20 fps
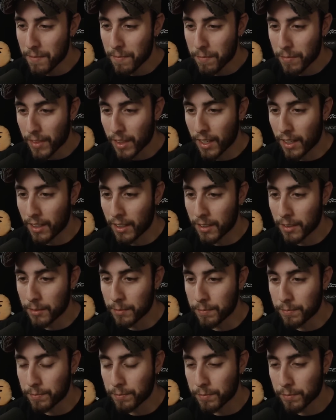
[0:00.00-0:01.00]

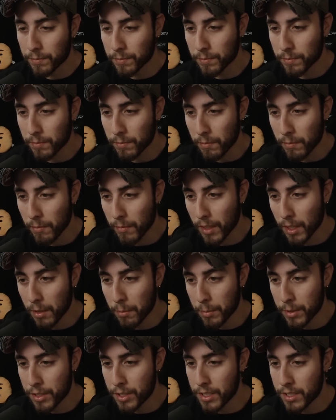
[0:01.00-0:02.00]
Um,
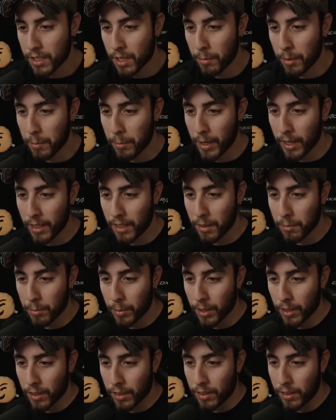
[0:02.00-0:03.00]
but she's coming back in a
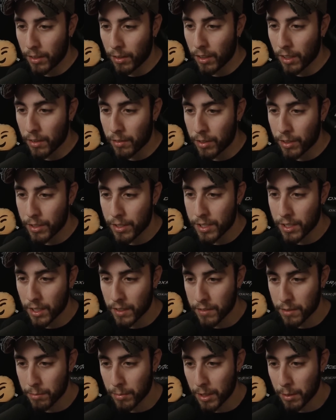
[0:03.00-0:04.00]
month. You love her, she
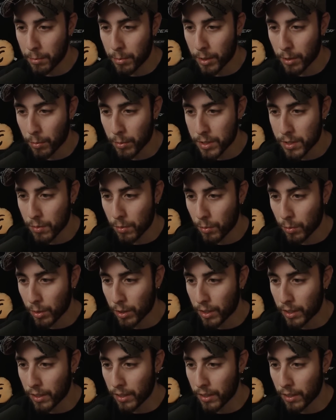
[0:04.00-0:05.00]
loves me, but it wasn't
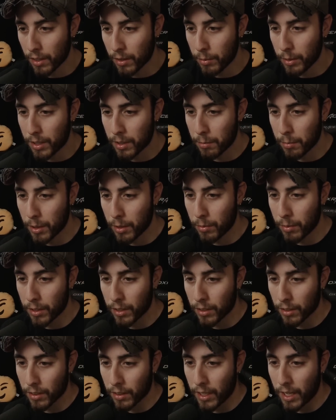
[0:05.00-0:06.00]
working. We can be
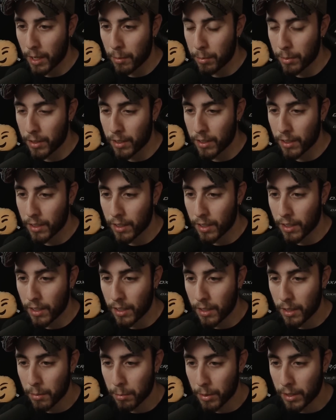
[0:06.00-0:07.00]
real, happy,
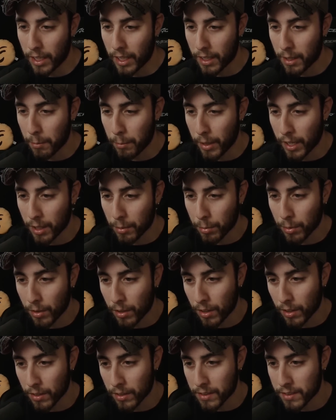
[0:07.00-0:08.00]
but not compatible
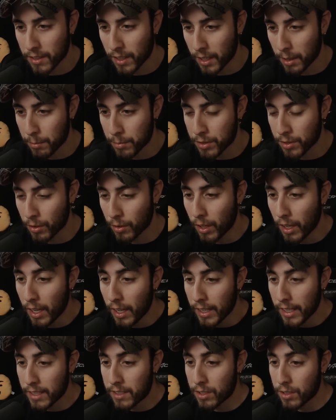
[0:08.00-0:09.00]
all the time. So
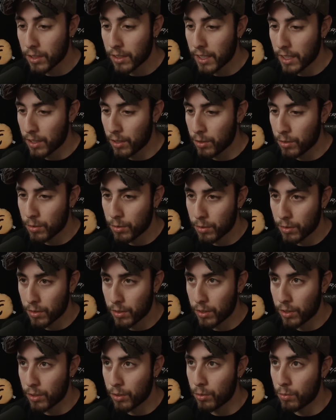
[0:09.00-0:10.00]
it's good that you
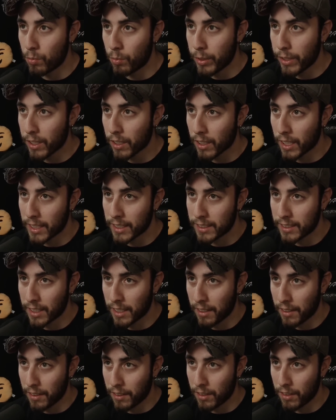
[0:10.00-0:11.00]
realize
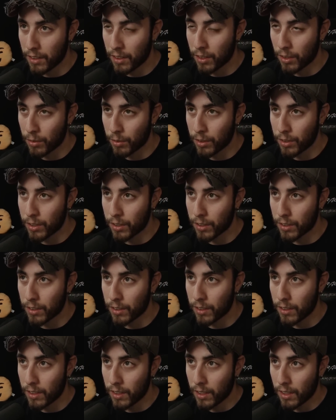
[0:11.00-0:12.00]
that you're
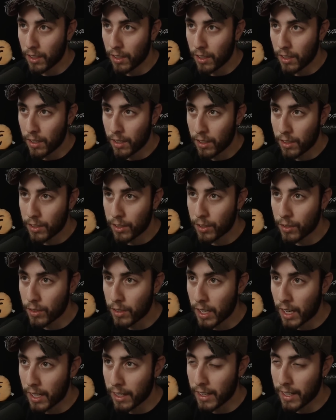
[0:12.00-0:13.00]

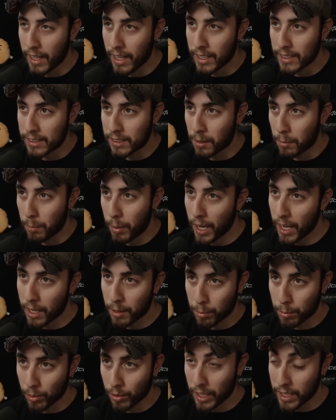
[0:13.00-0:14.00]
not as
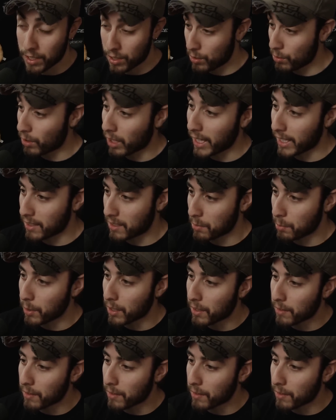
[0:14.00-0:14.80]
compatible as you'd like to be.